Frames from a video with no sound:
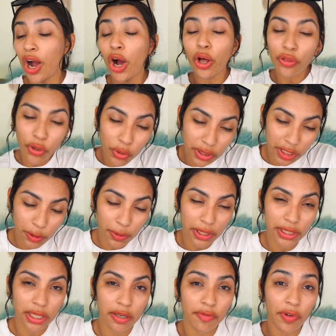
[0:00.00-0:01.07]
Although it's
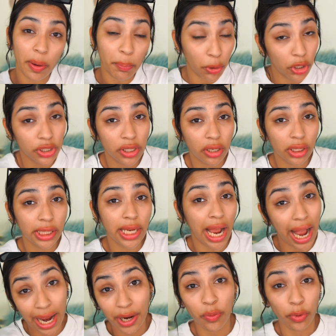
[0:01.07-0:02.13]
expensive, personally,
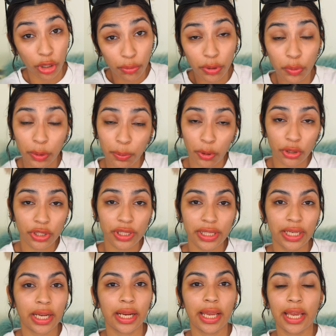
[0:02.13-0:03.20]
I will be
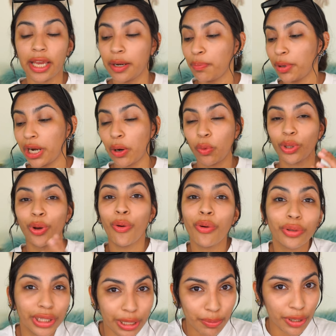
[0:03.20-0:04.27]
repurchasing again, but I will
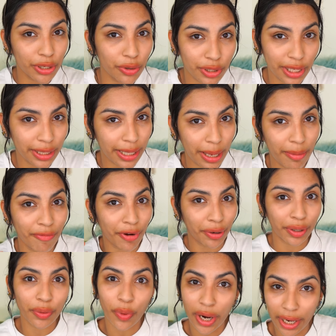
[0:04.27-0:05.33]
only be using them
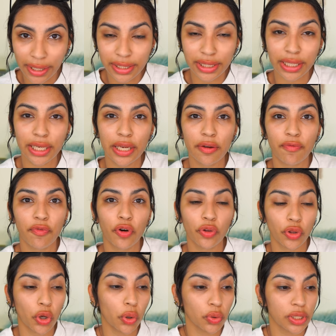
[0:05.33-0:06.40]
very wisely
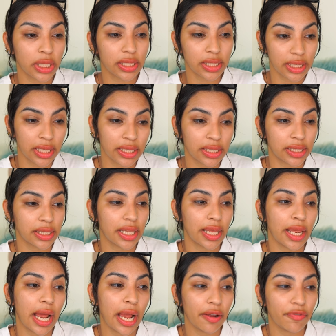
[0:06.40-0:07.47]
for those cysts
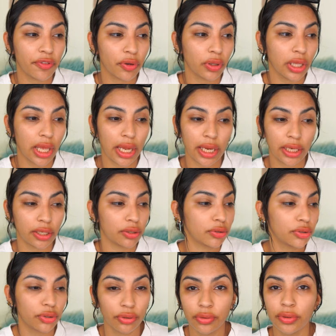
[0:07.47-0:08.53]
that I feel
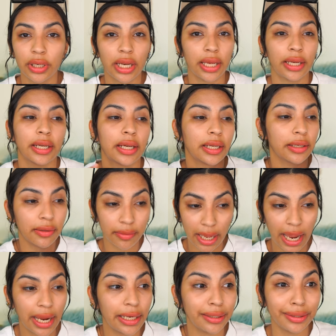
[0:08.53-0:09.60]
like, dude, like
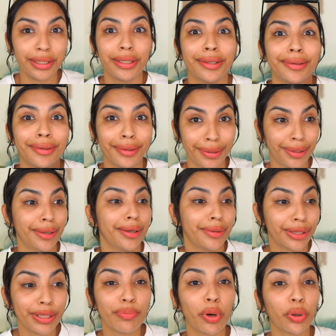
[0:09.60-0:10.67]
I need the